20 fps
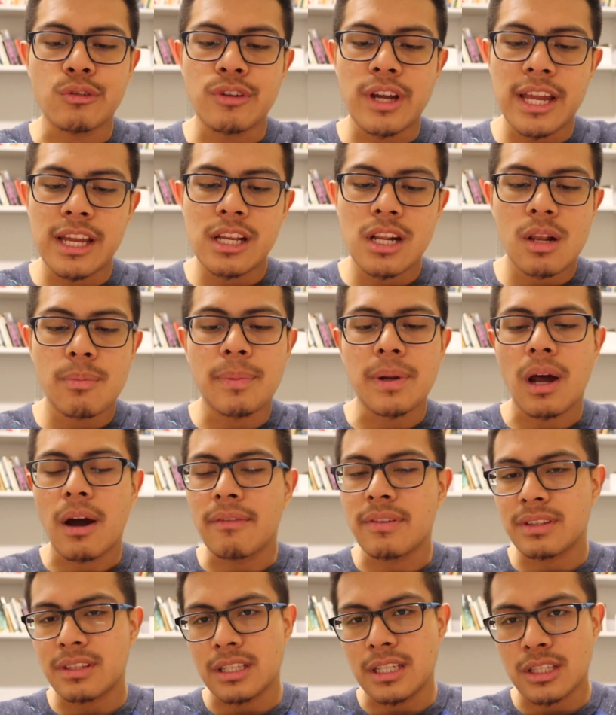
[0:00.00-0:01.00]
range, but
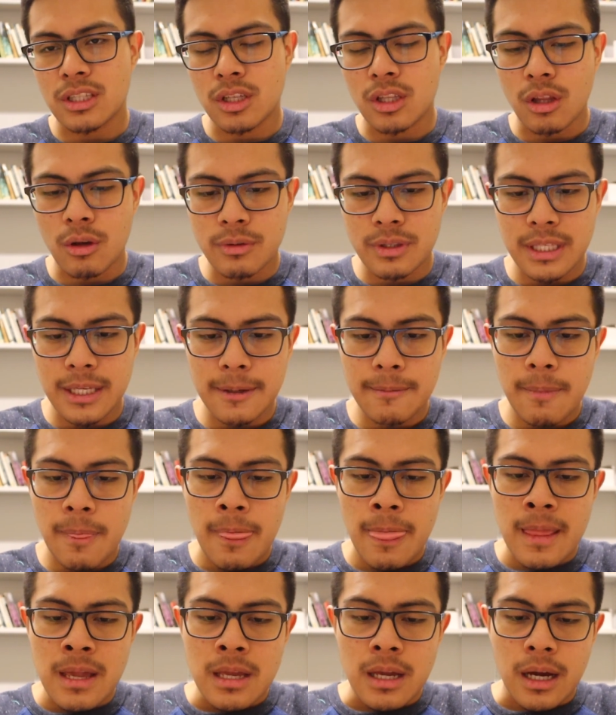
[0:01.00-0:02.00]
obviously it's closing,
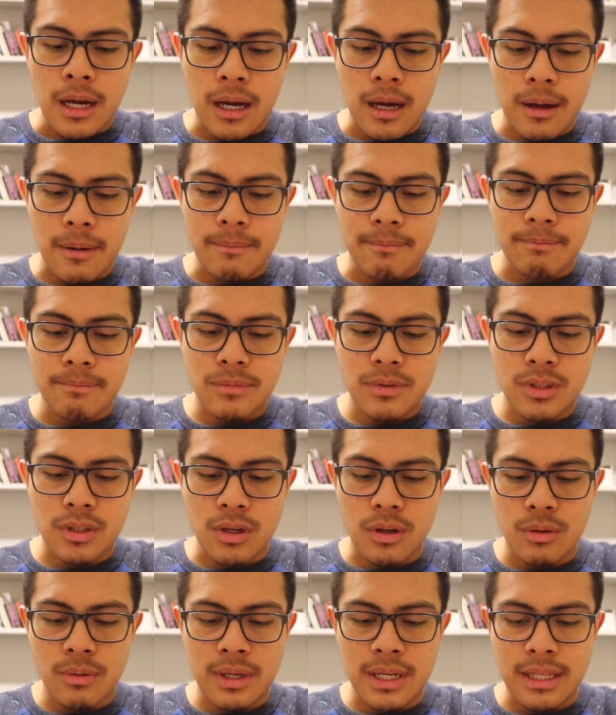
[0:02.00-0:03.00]

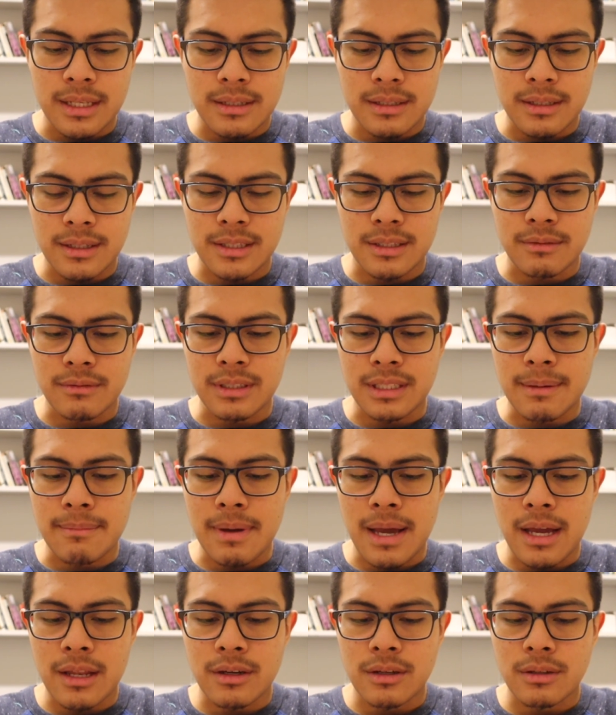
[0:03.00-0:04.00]
so it doesn't really
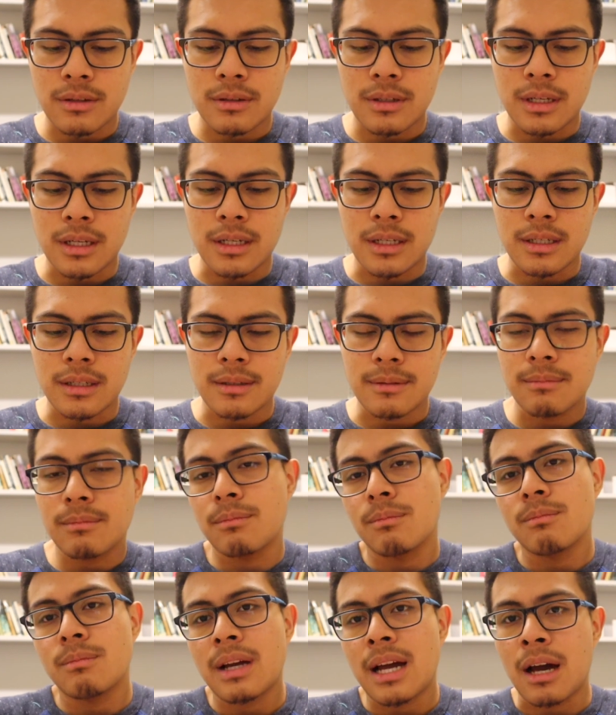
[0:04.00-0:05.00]
matter
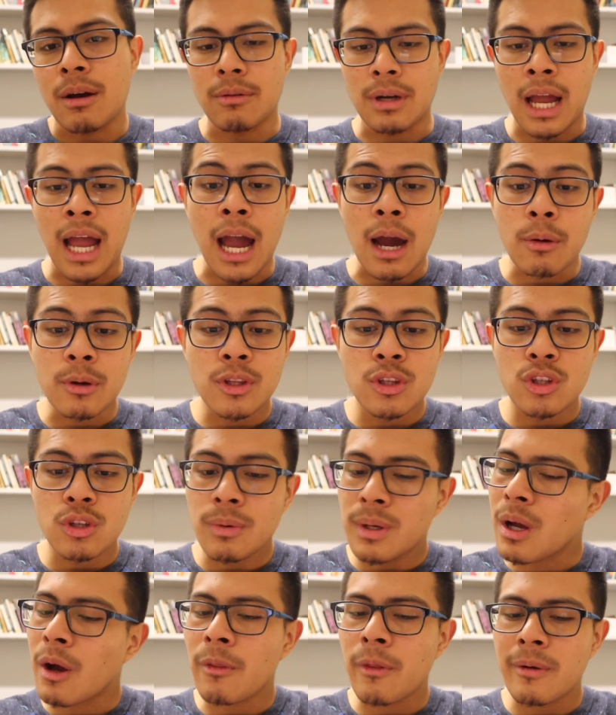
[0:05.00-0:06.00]
how it's
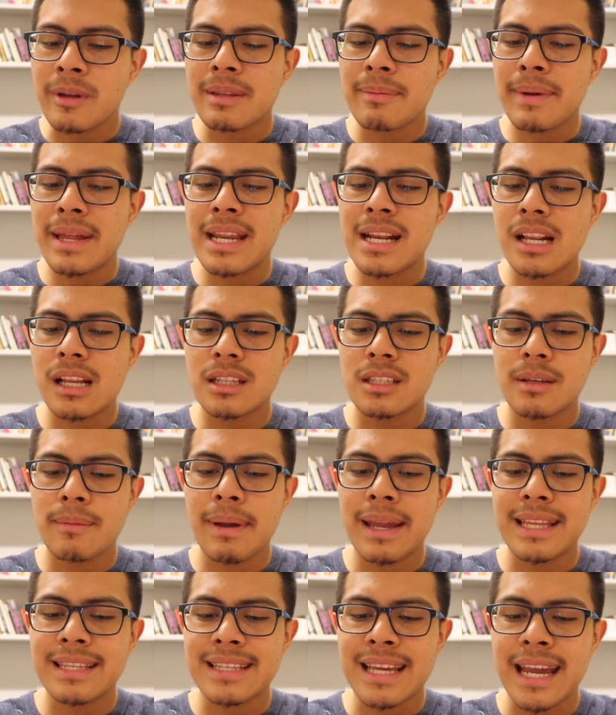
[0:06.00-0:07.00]
doing, although it's managing to
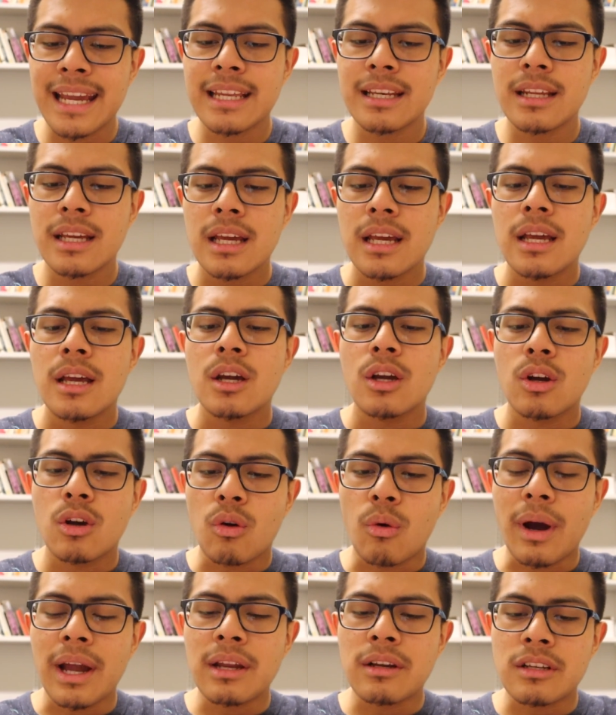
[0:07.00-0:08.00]
maintain
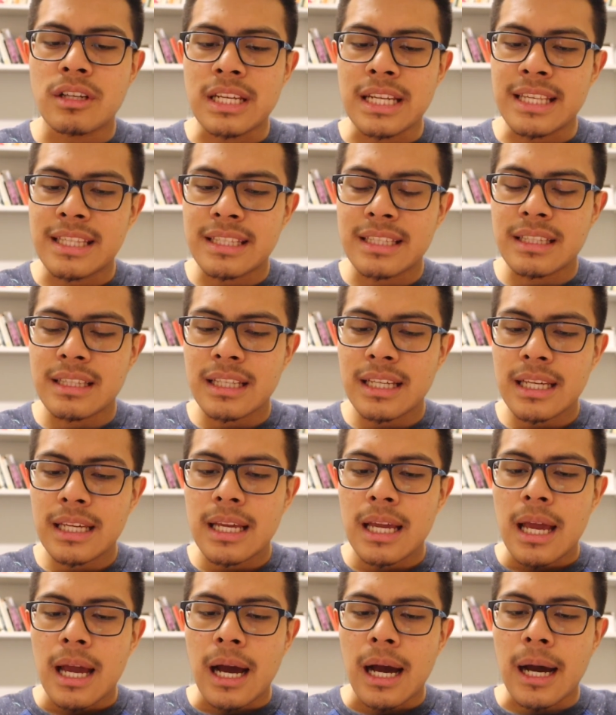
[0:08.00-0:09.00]
quite decently,
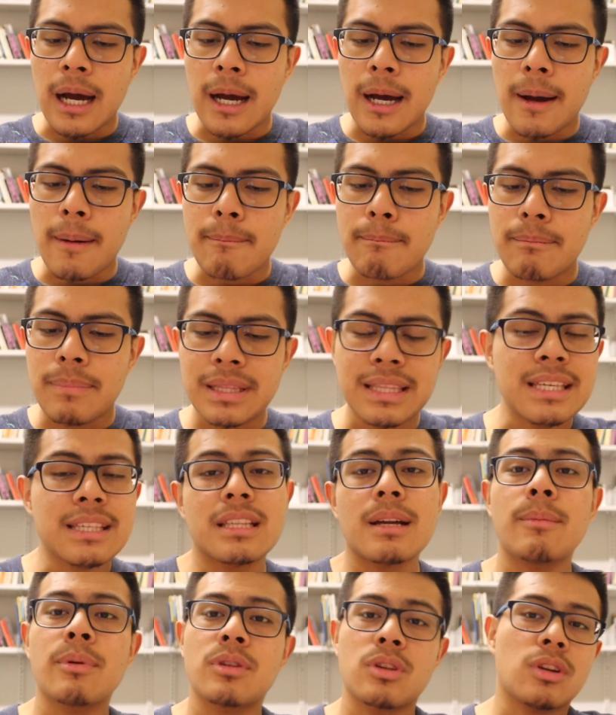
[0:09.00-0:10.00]
but these
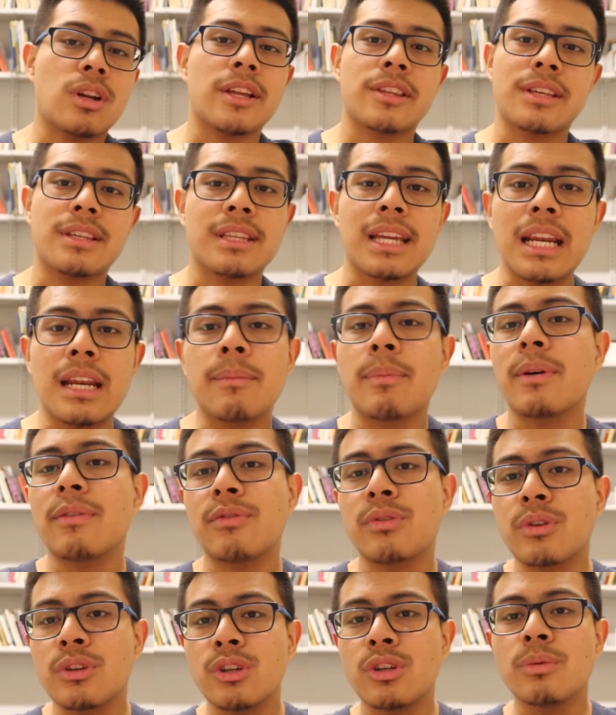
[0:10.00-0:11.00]
numbers are not sustainable
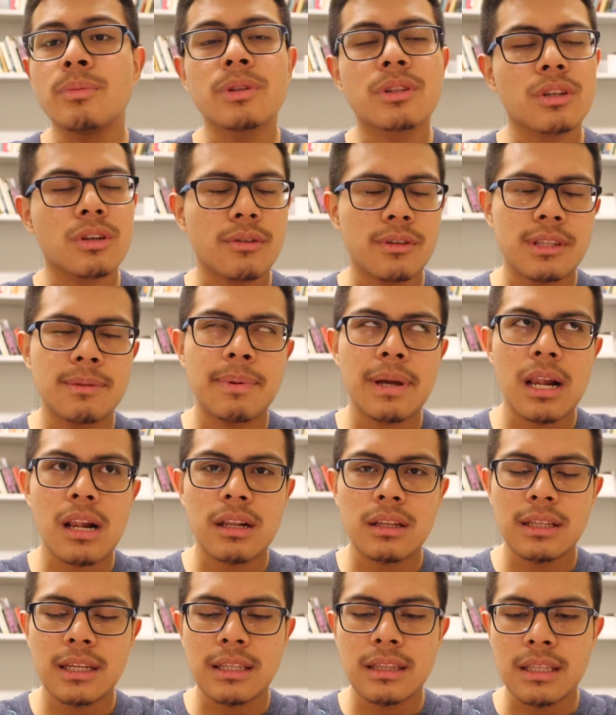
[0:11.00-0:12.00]
for a new musical,
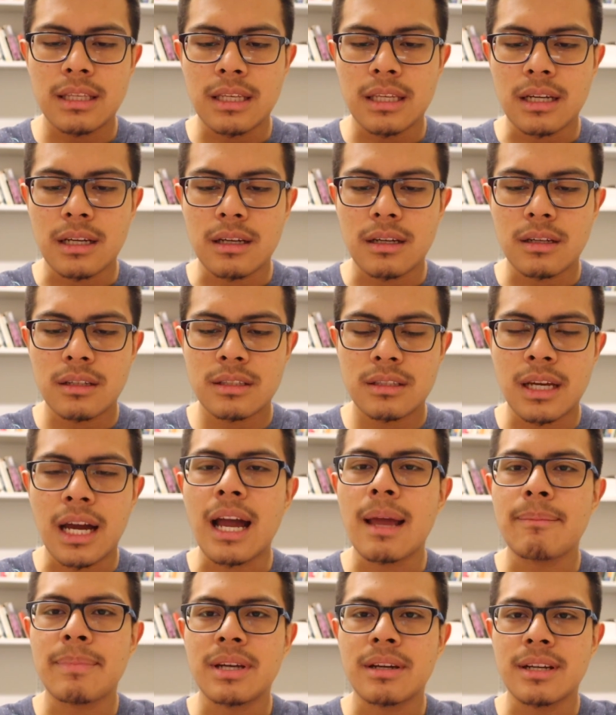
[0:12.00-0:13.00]
especially in the
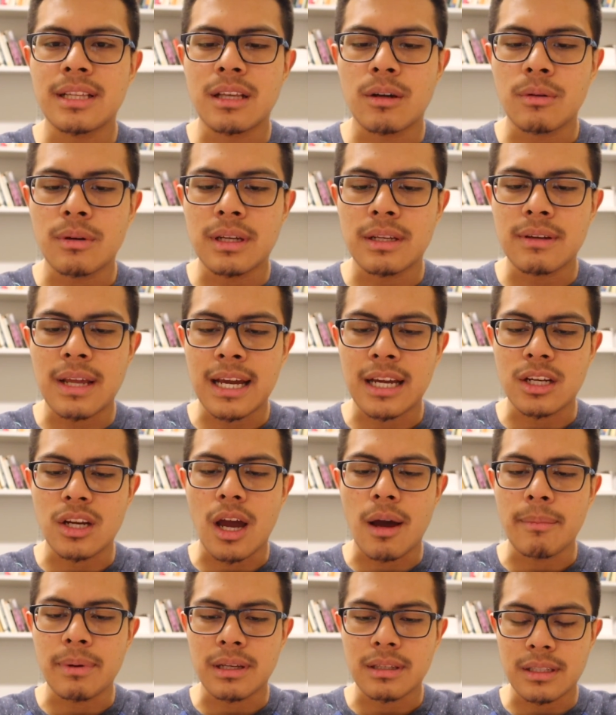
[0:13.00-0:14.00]
time period that we're in
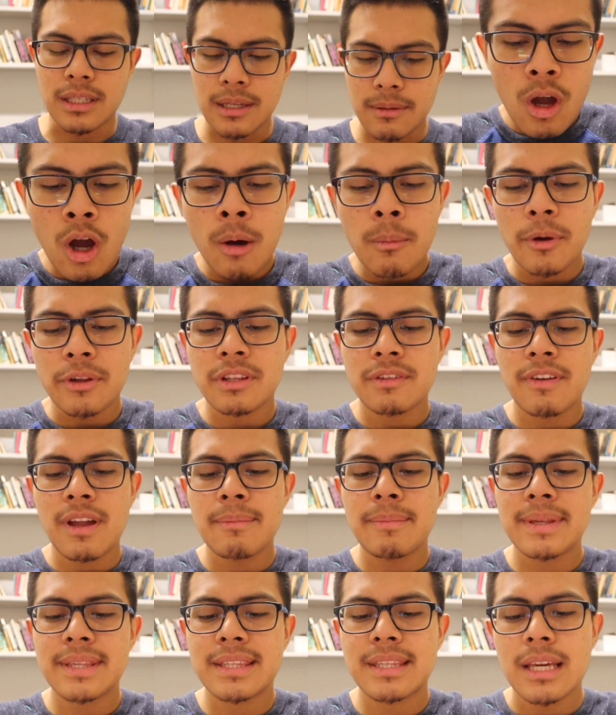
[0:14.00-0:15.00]
economically. Almost
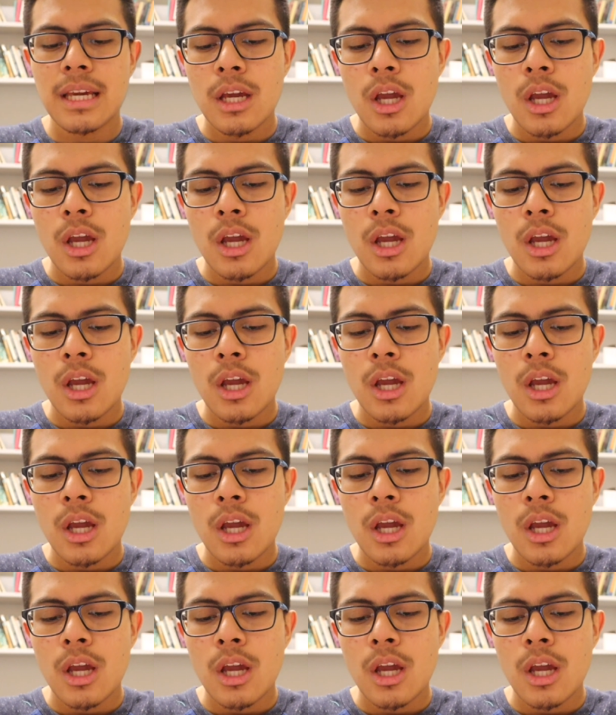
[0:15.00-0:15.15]
Famous